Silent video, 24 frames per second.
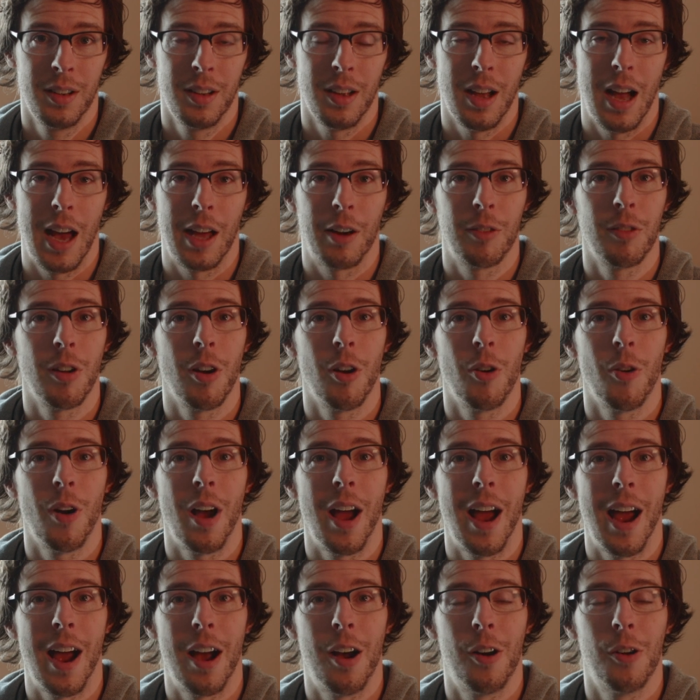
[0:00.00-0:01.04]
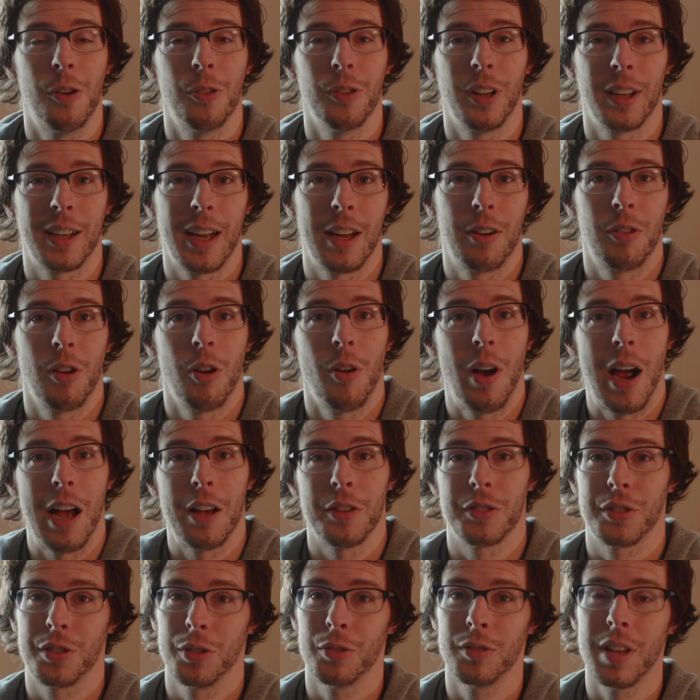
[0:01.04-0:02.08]
I don't know how
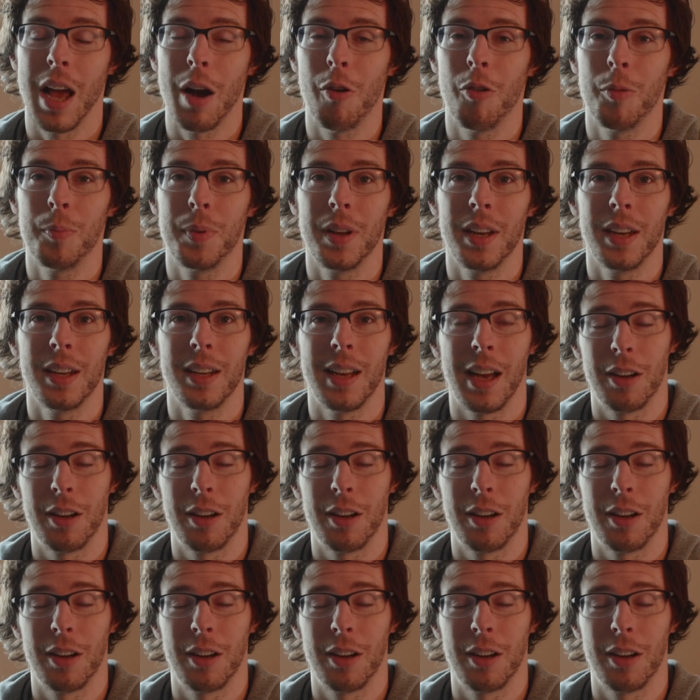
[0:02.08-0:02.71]
soon that will be.